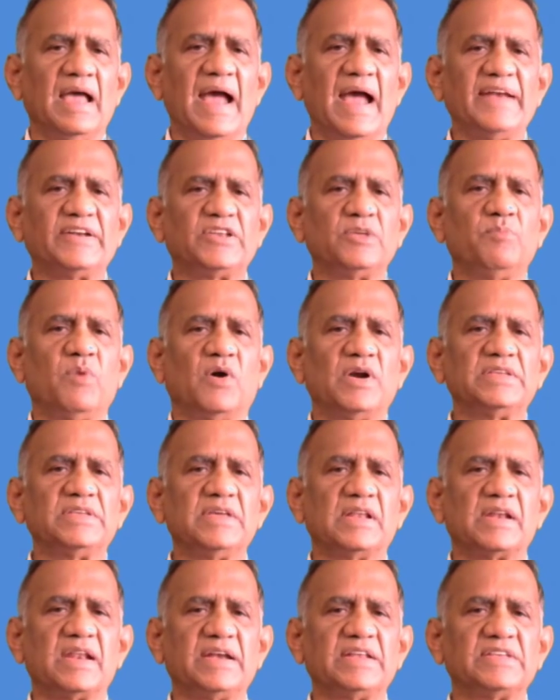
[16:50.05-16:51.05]
antibody
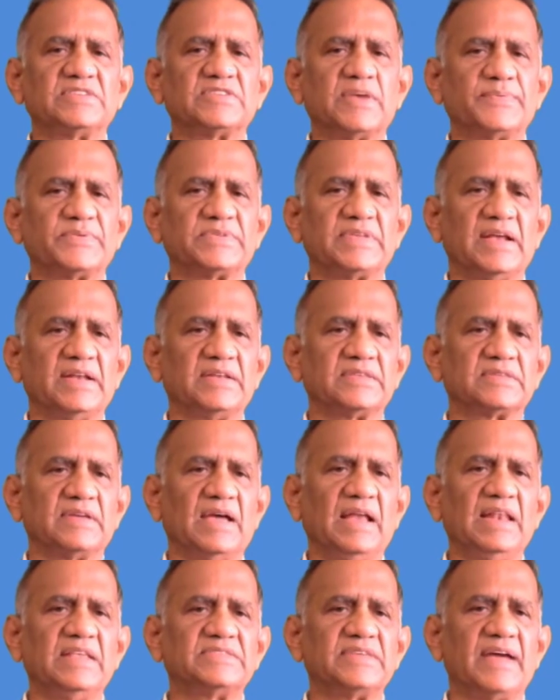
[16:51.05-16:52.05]
generating
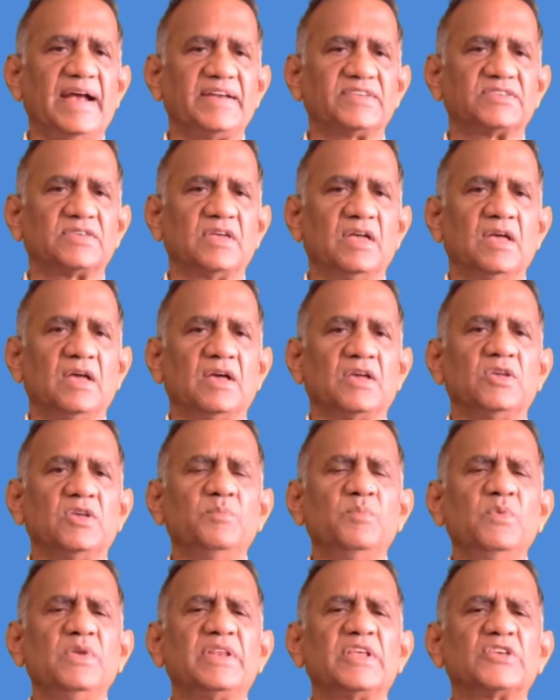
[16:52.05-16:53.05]
substance elicites
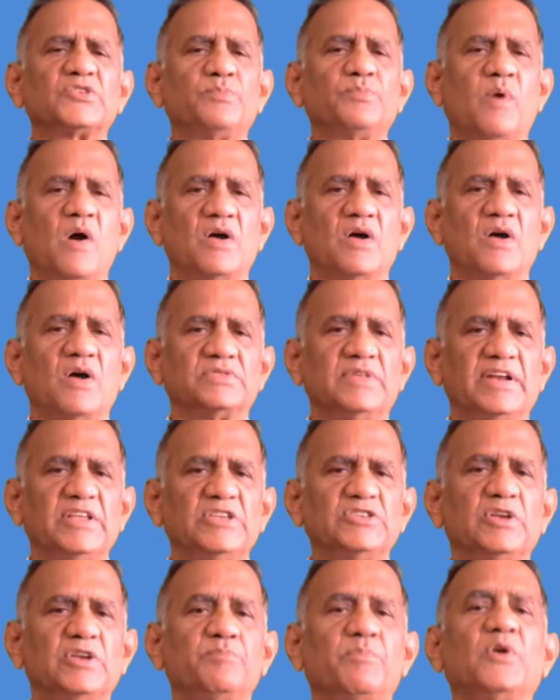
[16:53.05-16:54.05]
immune response, that
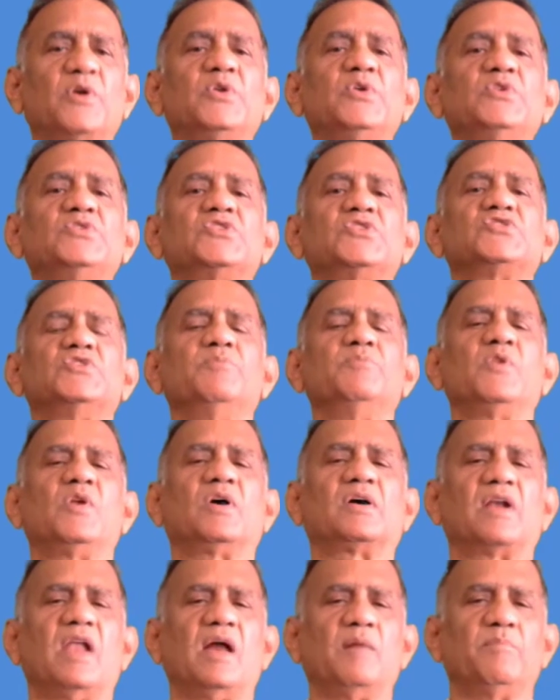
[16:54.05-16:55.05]
is, it produces
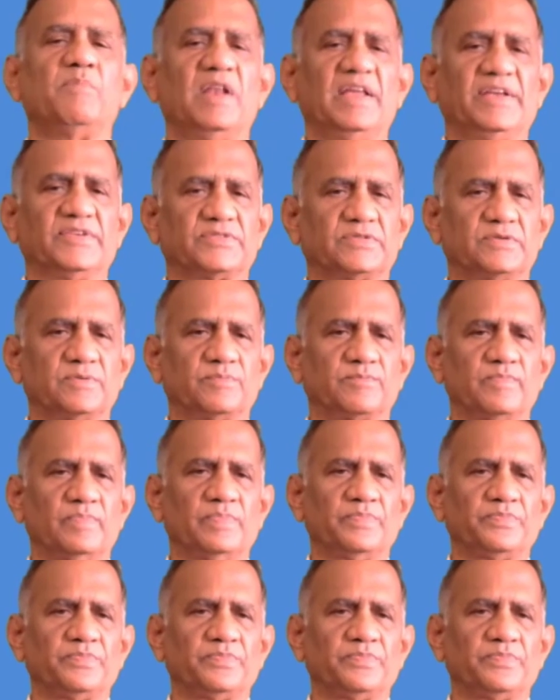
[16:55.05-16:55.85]
immunoglobulins.